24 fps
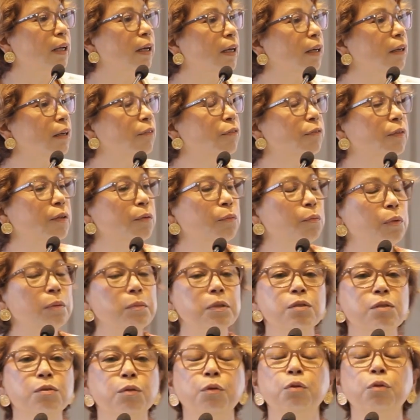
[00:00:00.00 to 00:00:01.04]
have
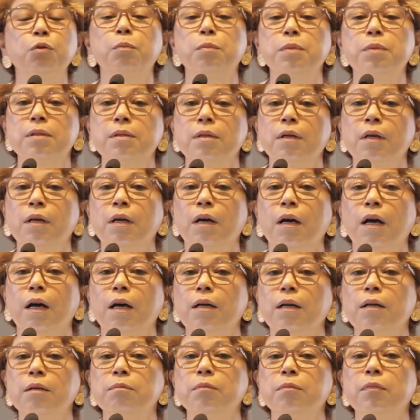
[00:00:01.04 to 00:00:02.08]
women's groups
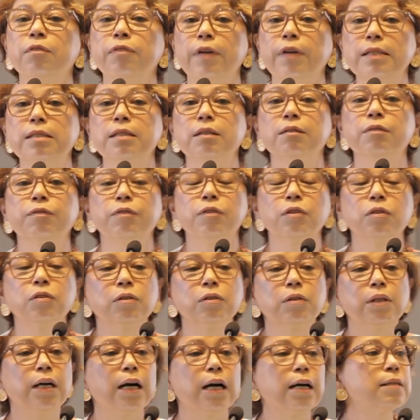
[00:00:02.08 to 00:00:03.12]
um, fighting
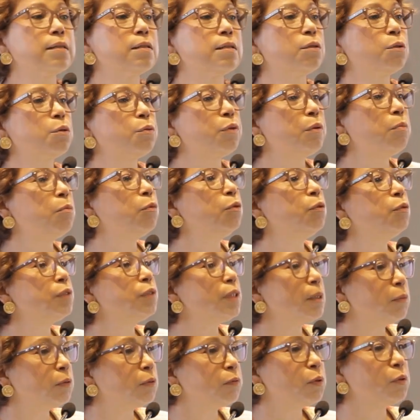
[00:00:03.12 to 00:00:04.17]
for us to remove
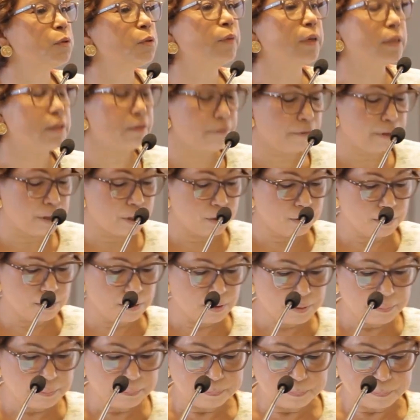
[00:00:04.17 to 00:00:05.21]
some of those
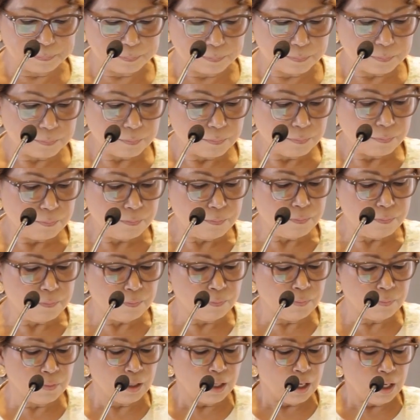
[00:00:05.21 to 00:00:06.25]
reservations.
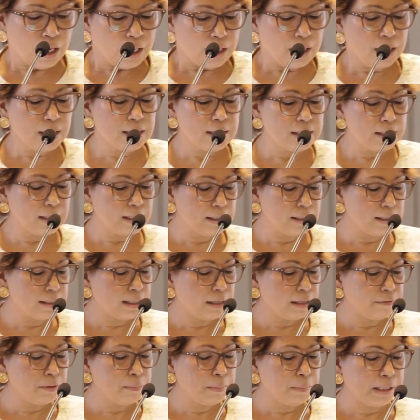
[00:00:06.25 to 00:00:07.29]

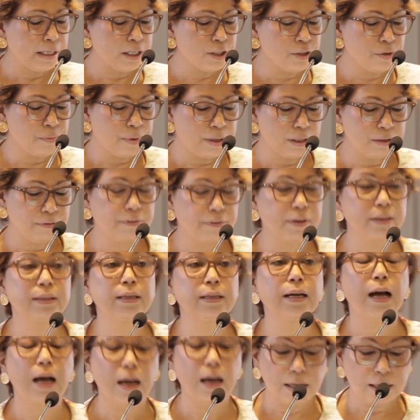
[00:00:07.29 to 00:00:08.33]
1997, Malaysia ratified
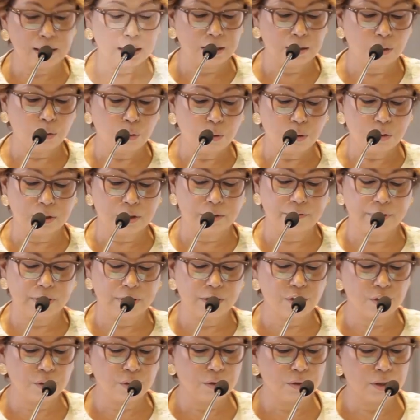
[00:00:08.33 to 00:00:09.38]
the ILO
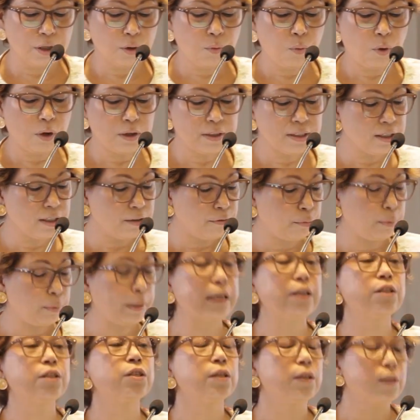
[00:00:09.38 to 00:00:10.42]
Convention on Equality of
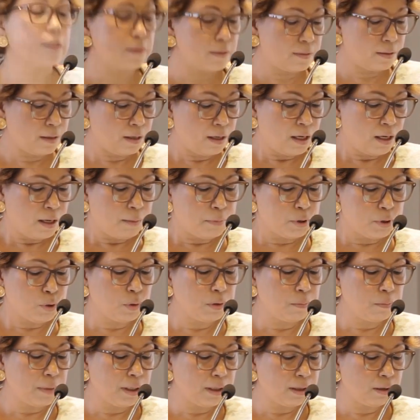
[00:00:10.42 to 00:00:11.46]
Wages
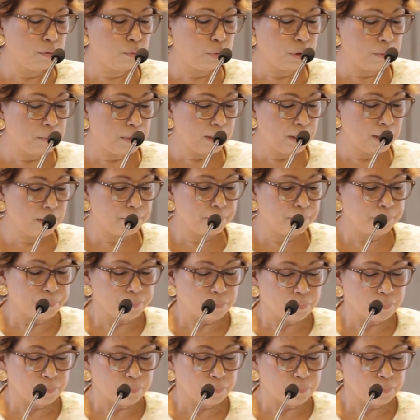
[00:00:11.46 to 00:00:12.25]
between Men and Women.